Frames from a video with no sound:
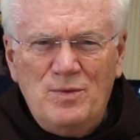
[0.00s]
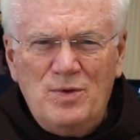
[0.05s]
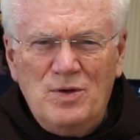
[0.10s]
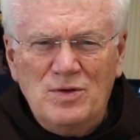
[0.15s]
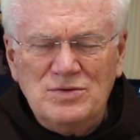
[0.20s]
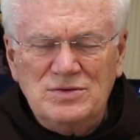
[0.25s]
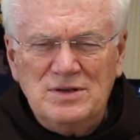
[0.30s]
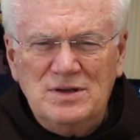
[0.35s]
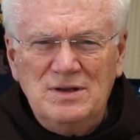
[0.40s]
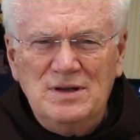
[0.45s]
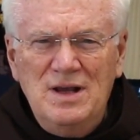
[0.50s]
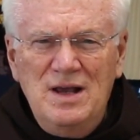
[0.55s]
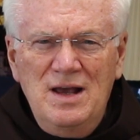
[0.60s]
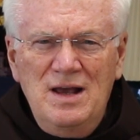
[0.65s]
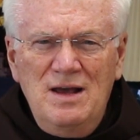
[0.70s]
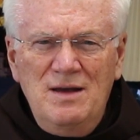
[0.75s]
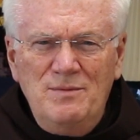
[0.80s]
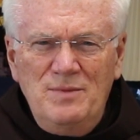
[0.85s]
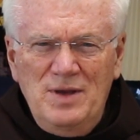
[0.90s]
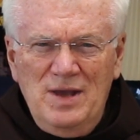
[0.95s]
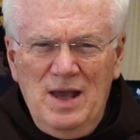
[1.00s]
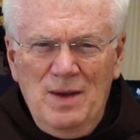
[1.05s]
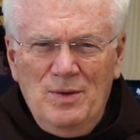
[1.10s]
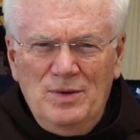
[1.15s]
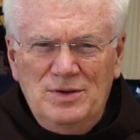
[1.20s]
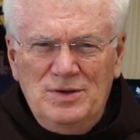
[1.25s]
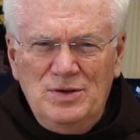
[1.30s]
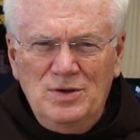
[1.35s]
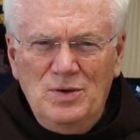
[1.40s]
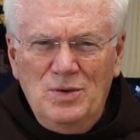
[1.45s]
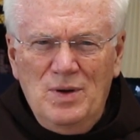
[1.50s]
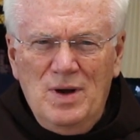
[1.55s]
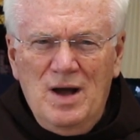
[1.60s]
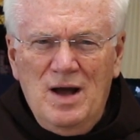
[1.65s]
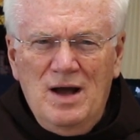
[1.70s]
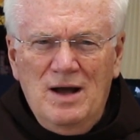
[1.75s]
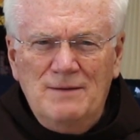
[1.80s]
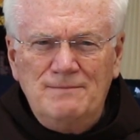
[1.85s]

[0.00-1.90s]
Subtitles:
person be able to